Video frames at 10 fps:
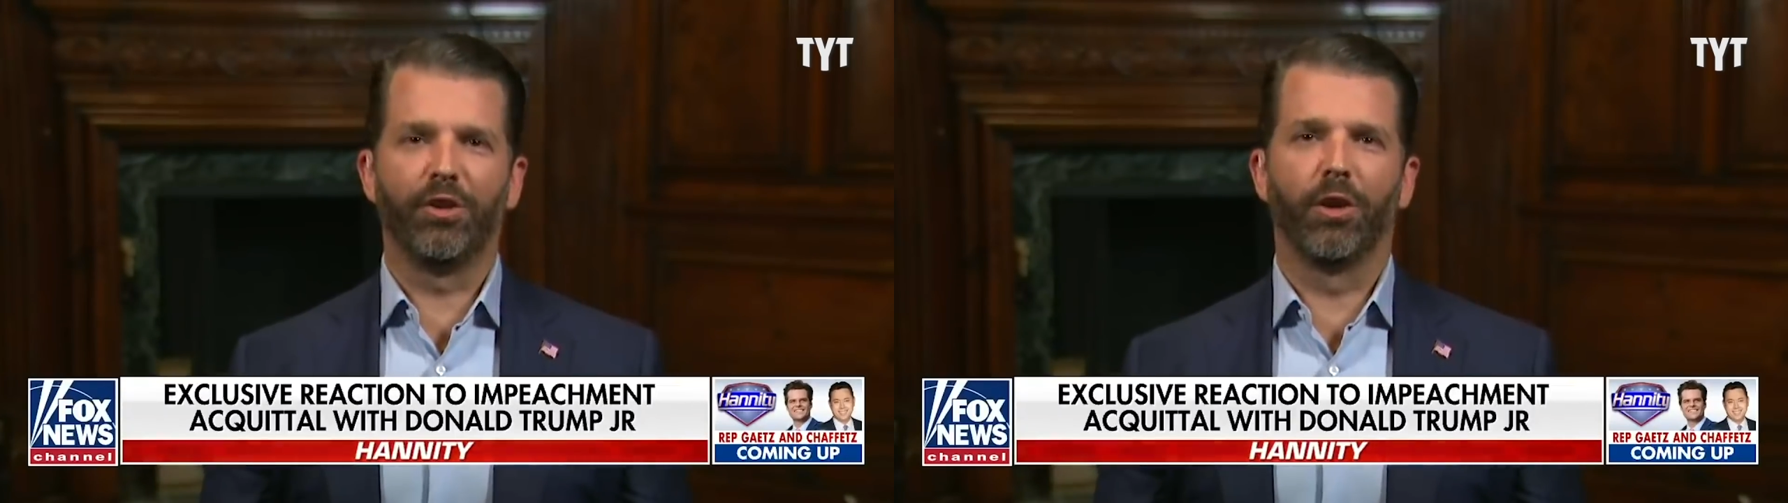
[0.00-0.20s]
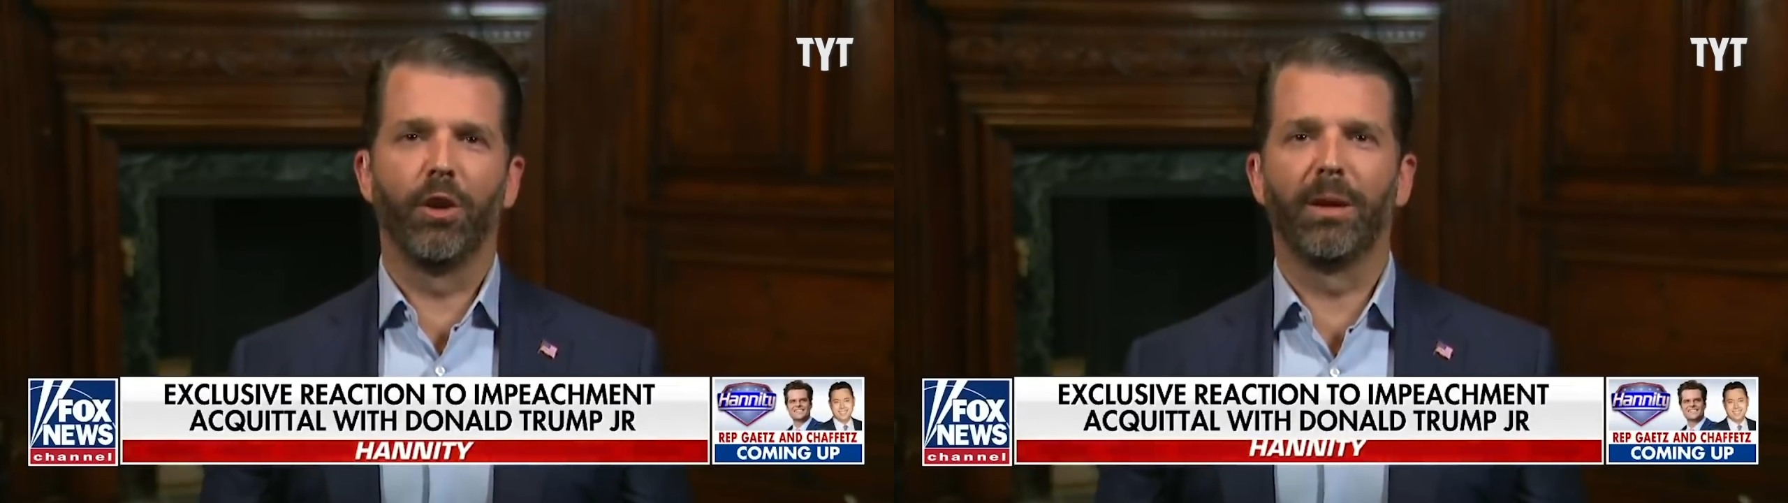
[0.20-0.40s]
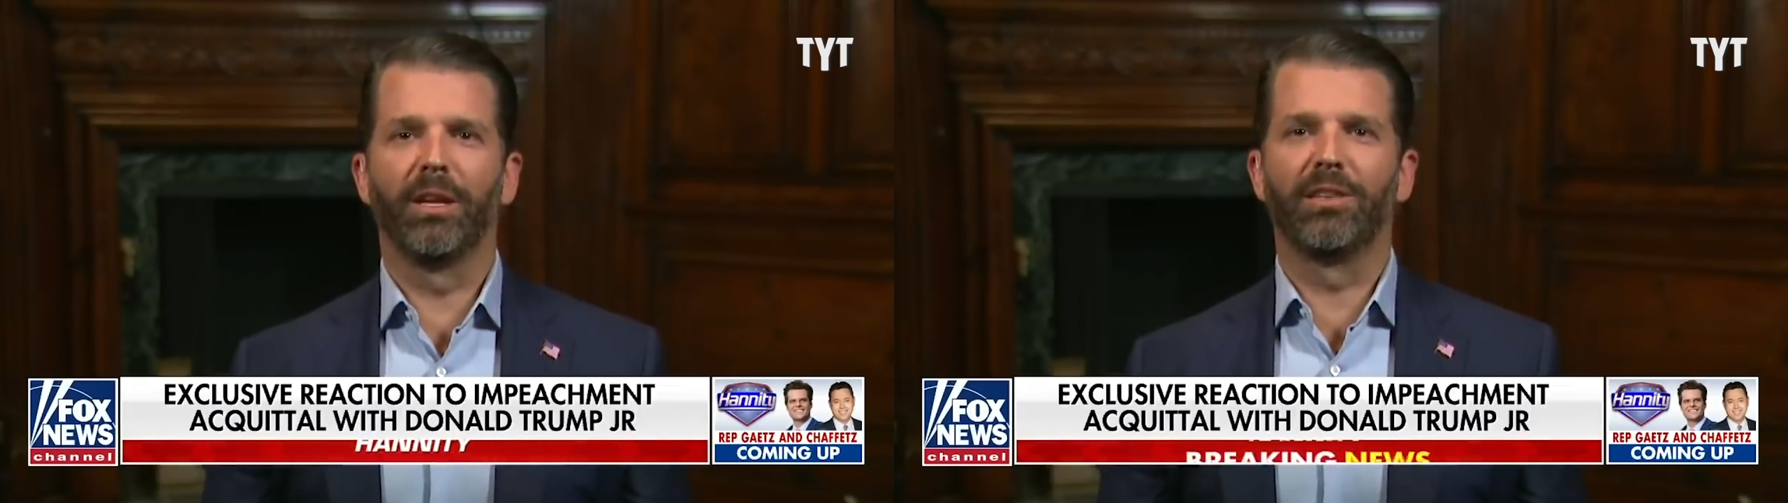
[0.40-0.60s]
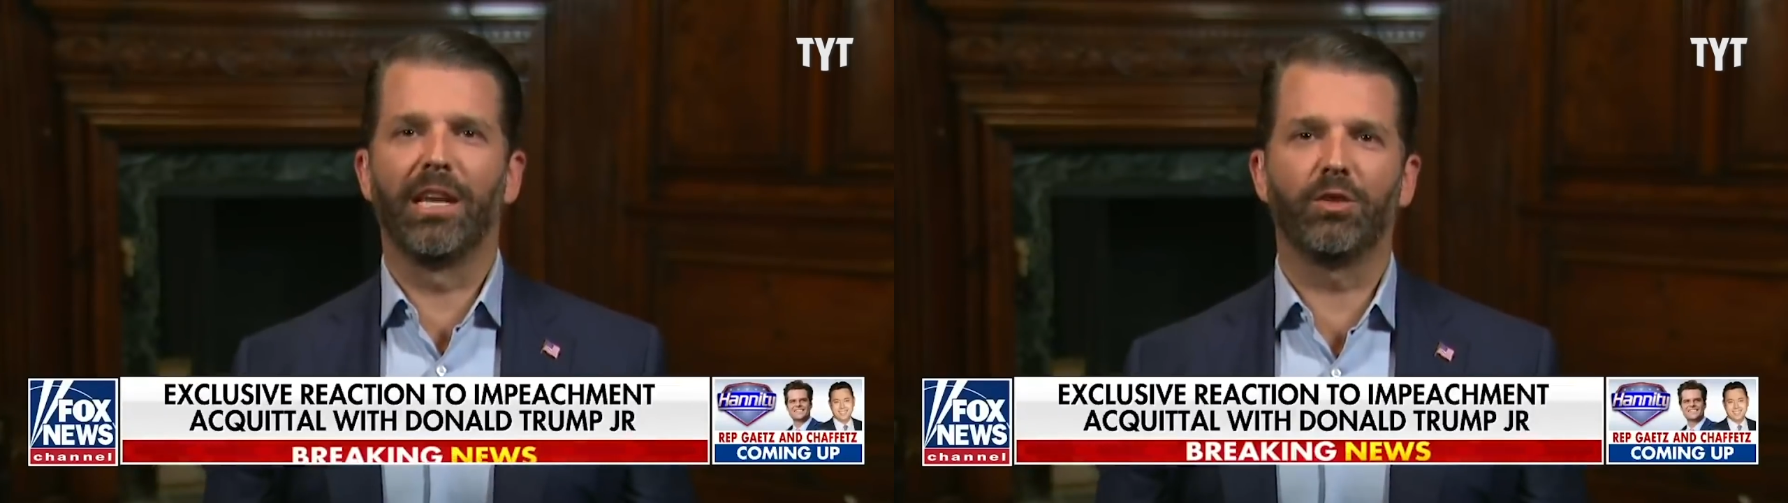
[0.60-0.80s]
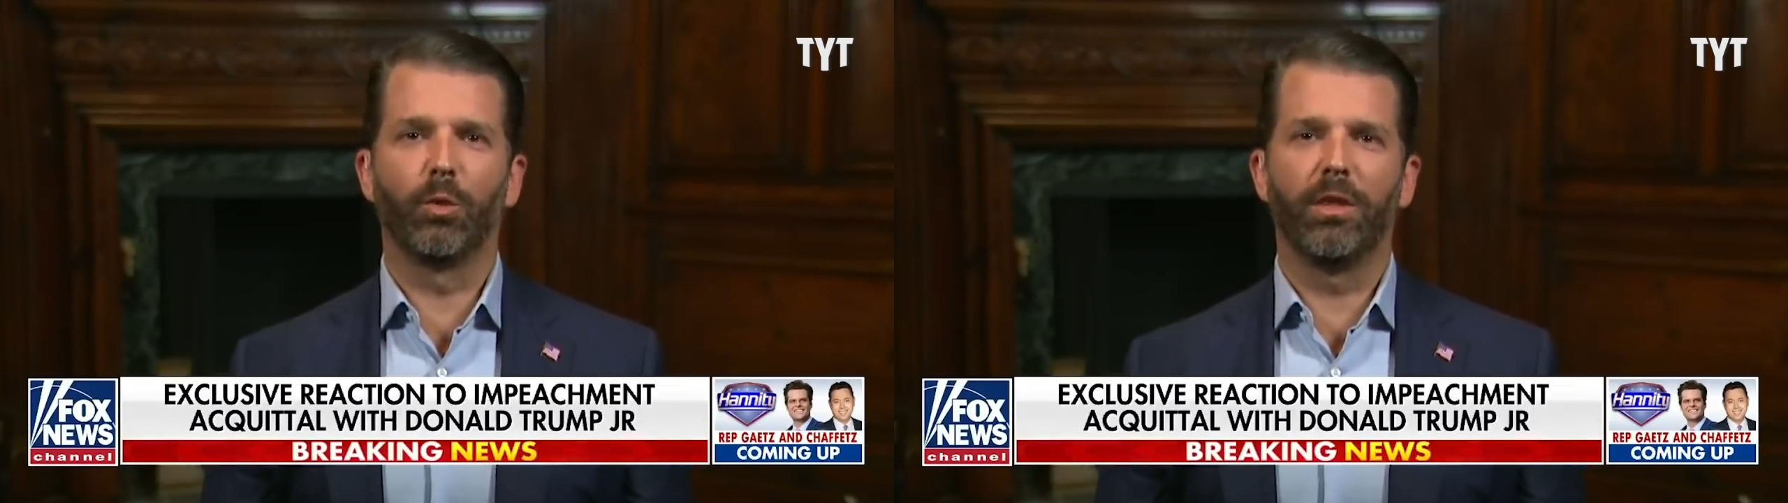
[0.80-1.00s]
uh,
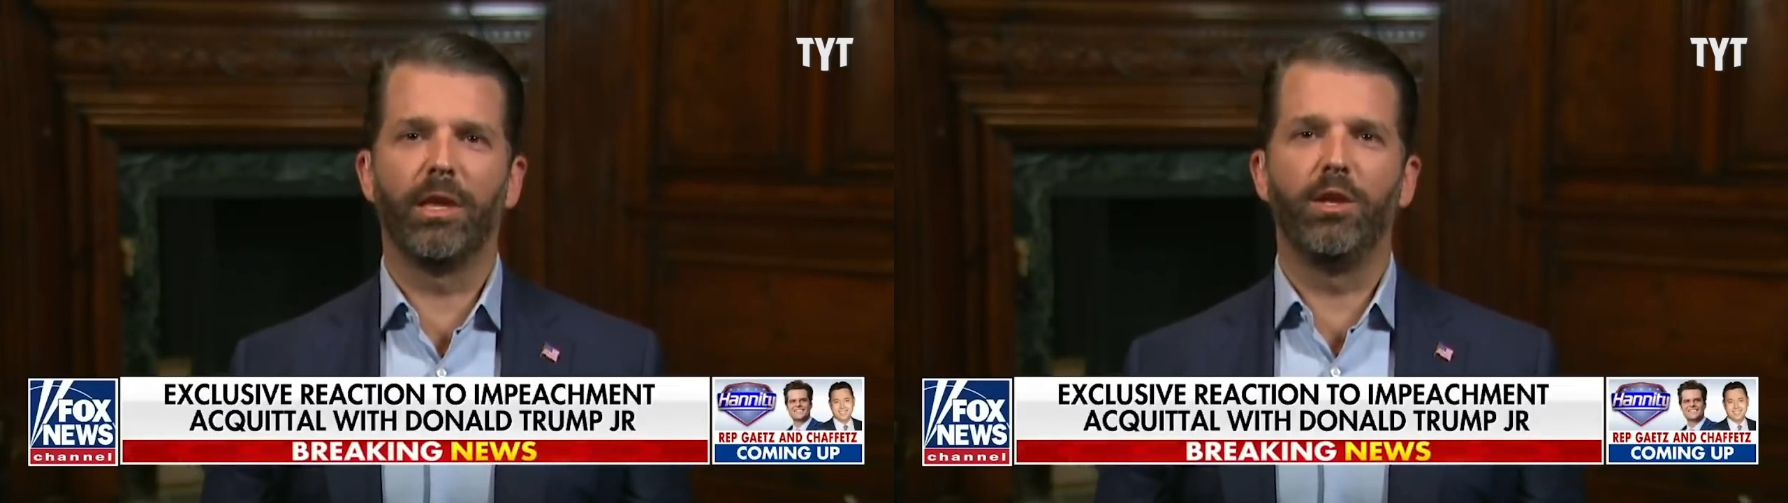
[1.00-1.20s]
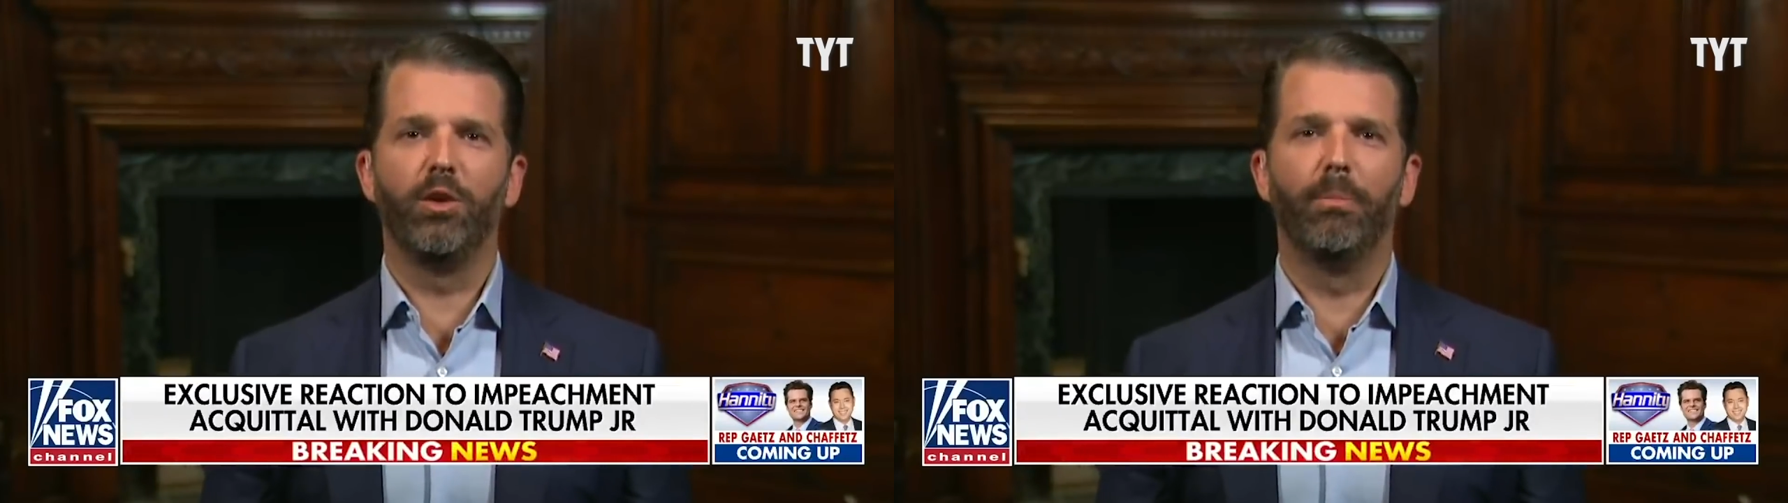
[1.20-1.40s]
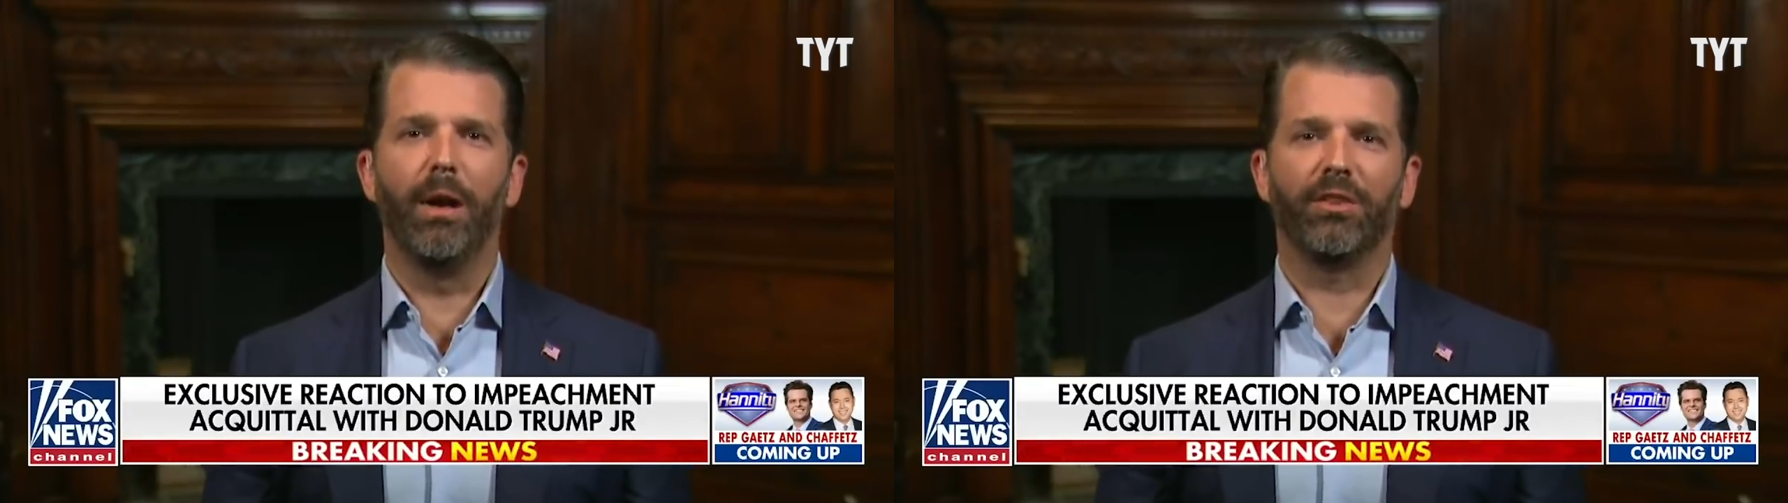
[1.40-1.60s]
says that